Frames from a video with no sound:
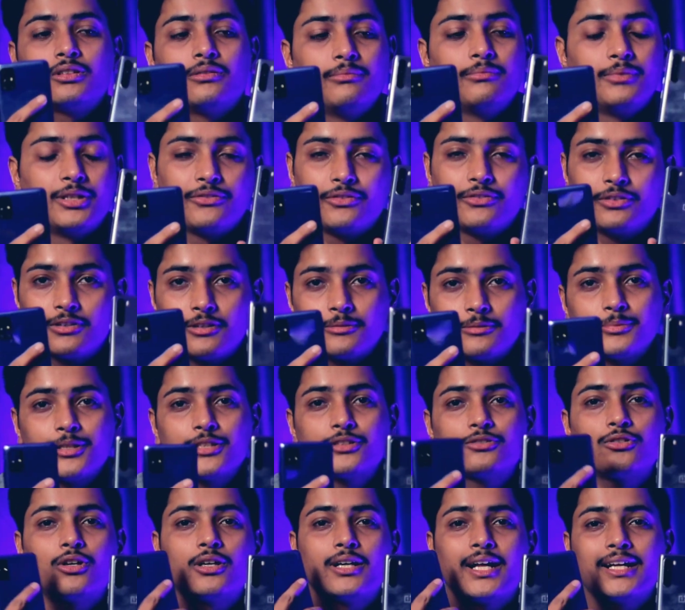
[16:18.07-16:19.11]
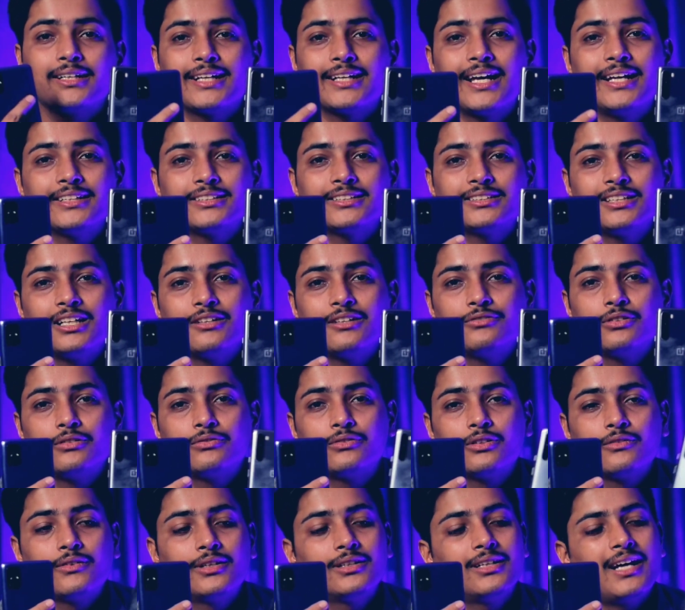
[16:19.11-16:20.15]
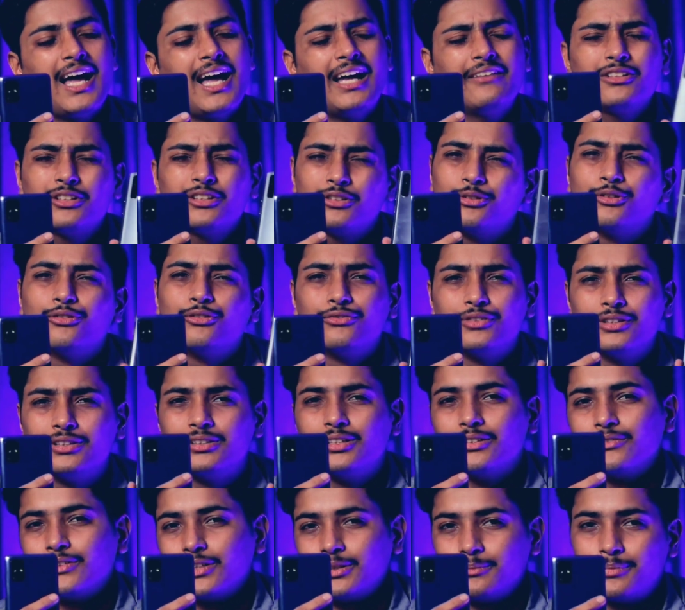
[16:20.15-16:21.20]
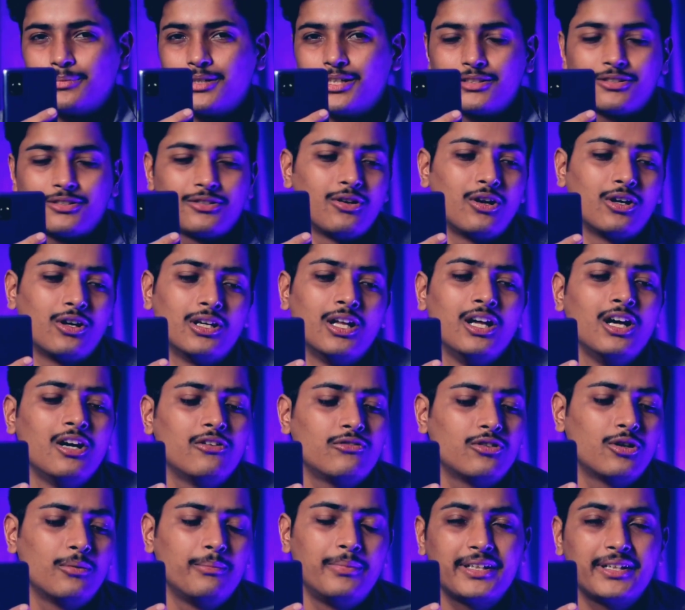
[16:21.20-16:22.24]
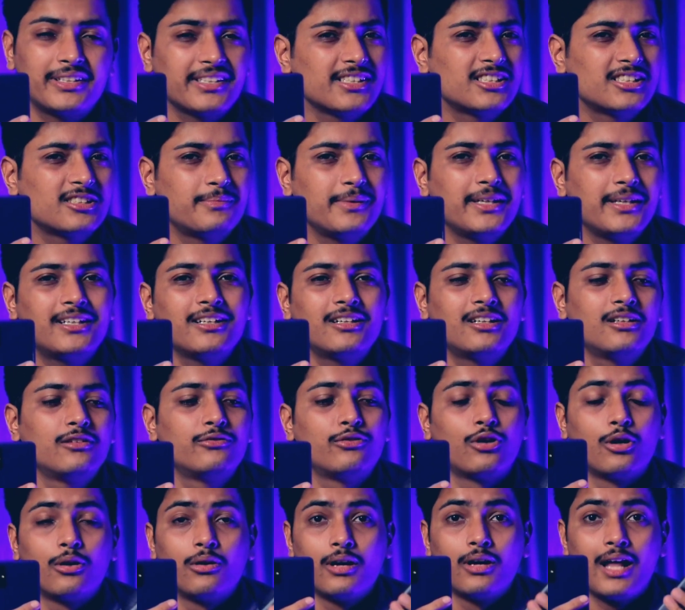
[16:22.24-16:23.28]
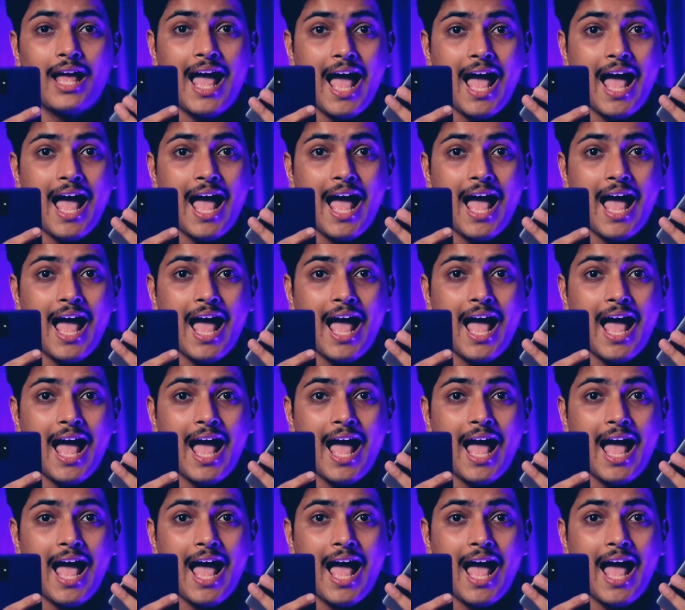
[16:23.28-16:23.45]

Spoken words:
between OnePlus Nord and Galaxy M51, I will go with the OnePlus Nord for better speaker, for